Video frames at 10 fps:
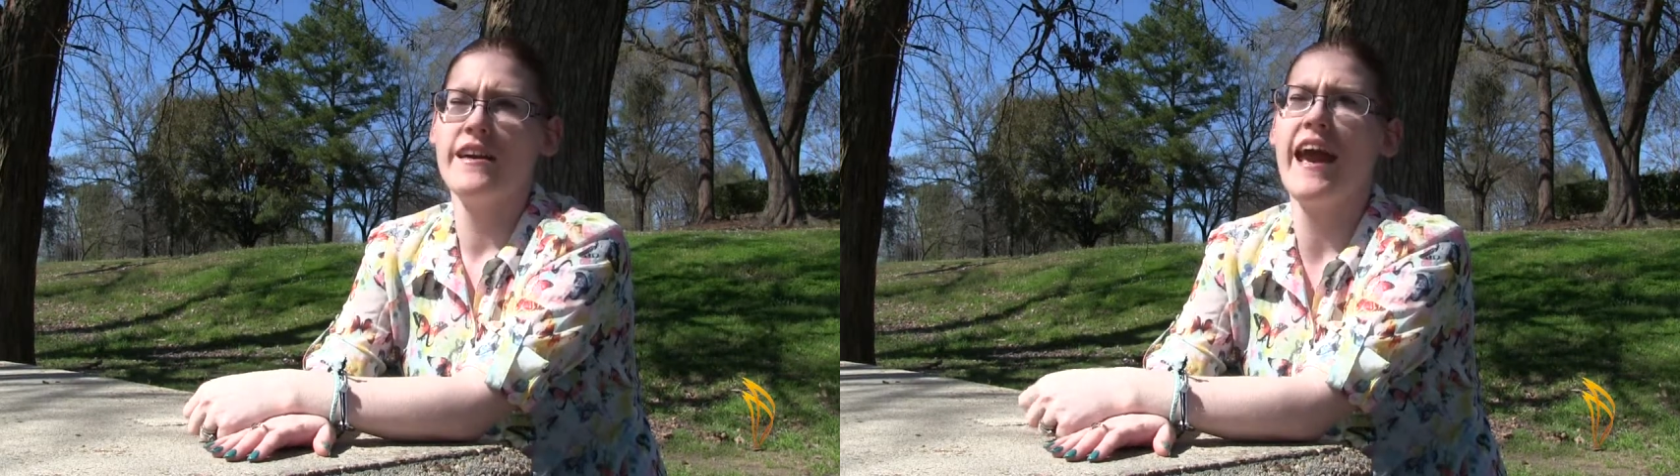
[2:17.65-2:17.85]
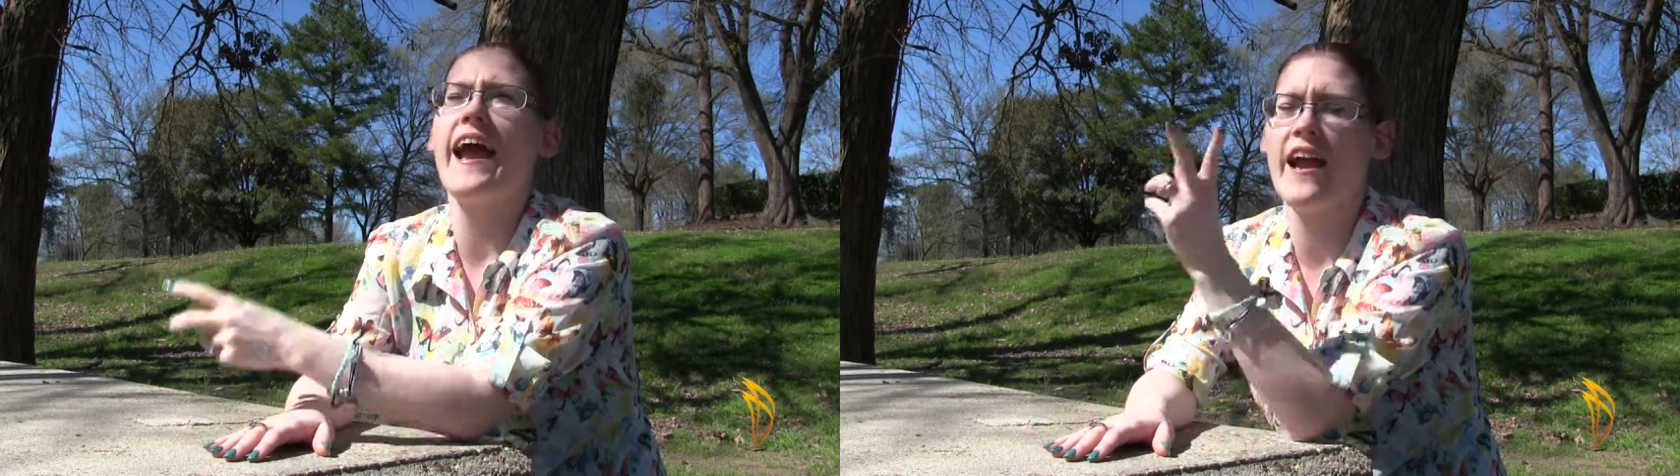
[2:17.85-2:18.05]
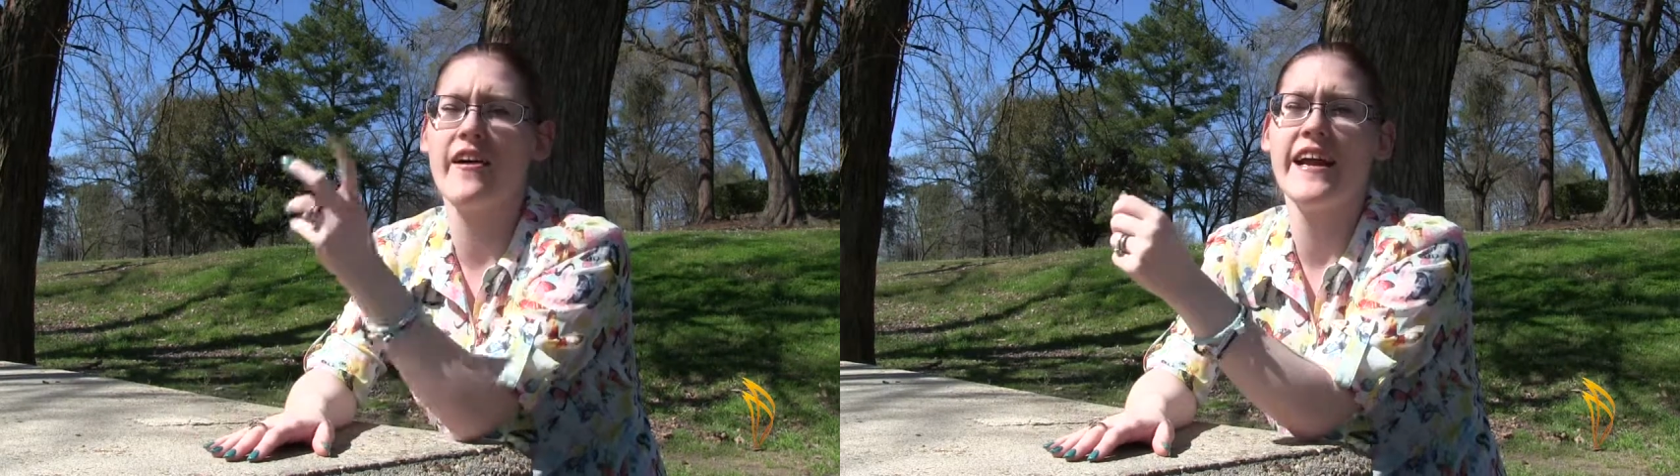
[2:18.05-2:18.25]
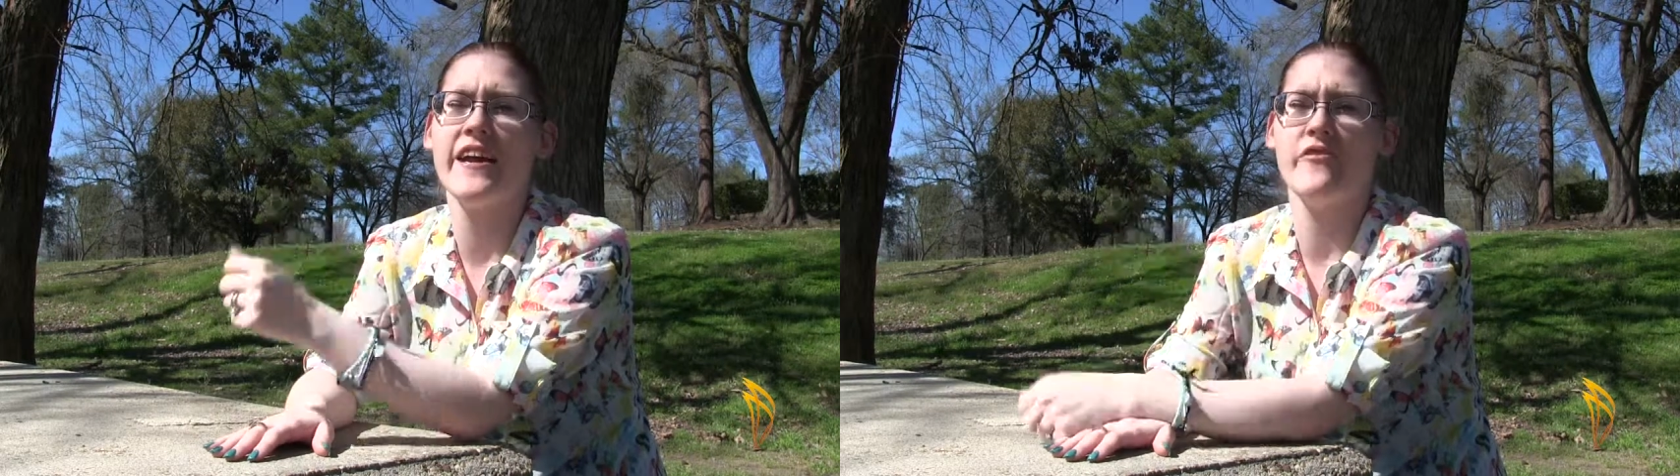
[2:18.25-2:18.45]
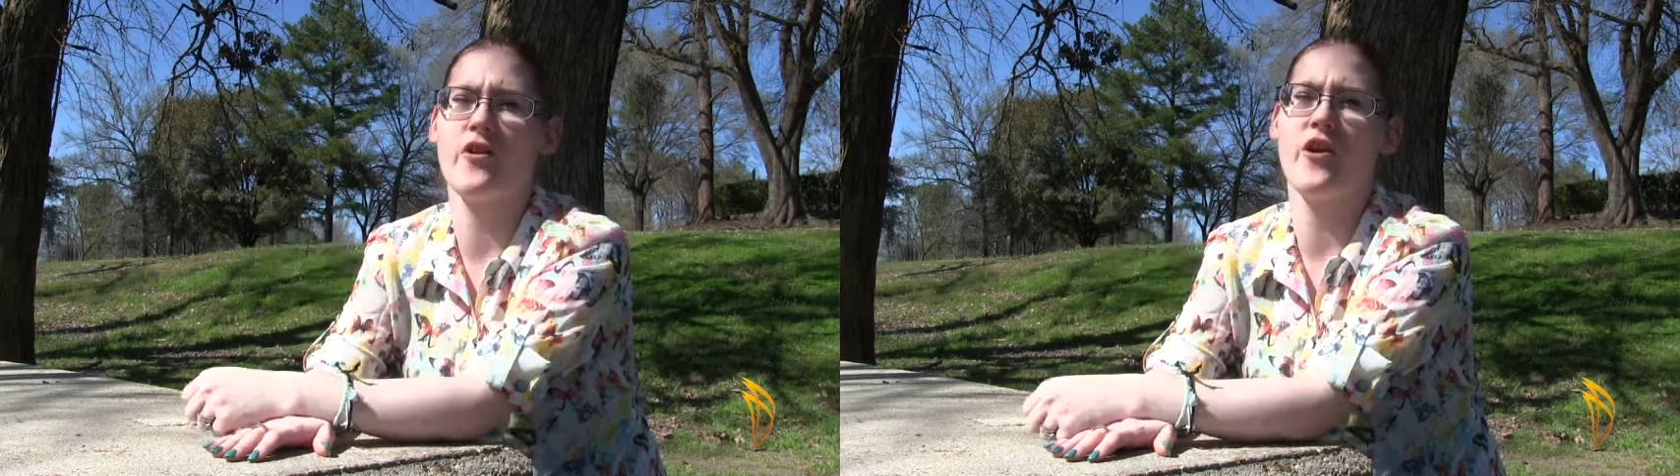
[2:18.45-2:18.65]

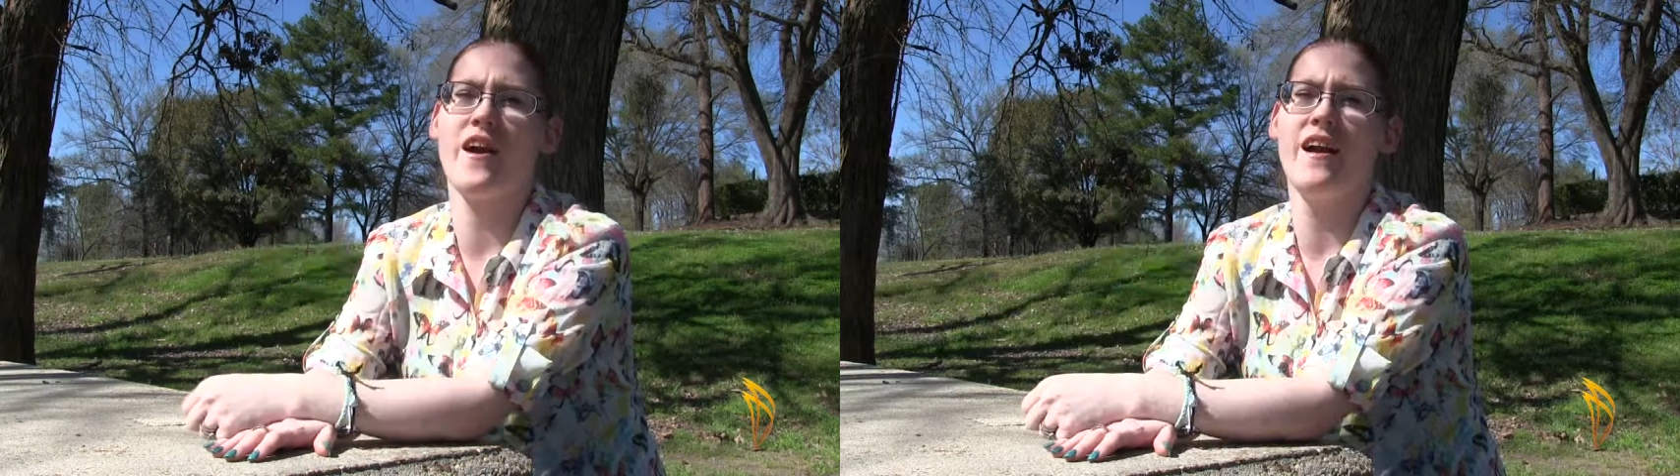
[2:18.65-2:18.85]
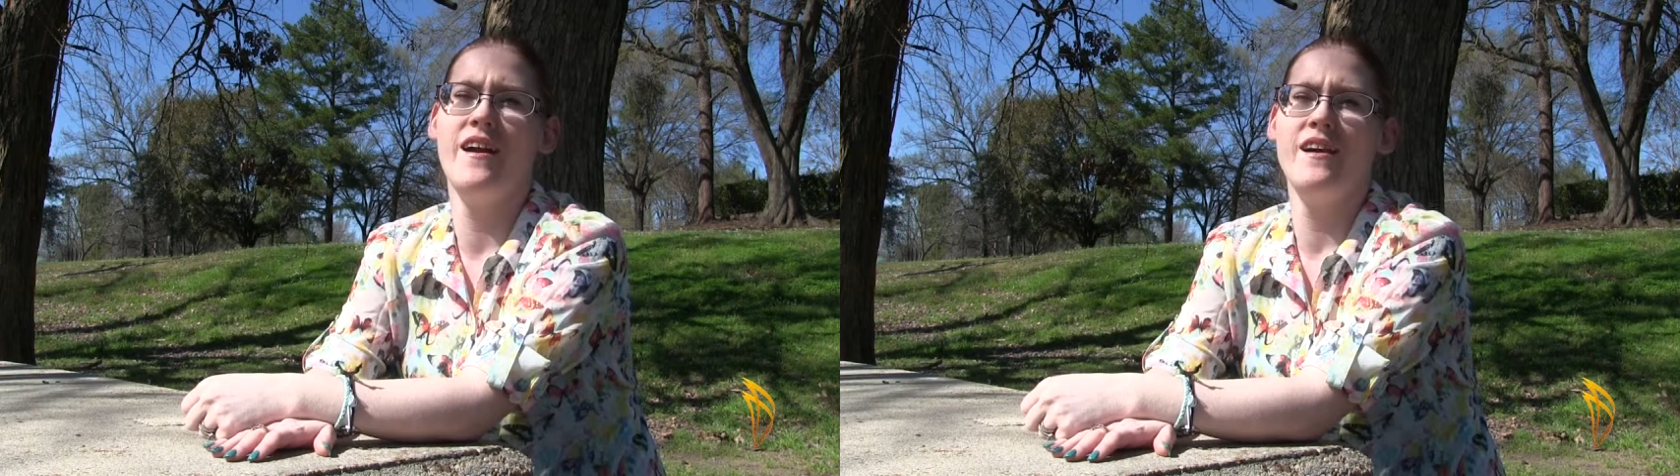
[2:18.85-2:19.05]
carry for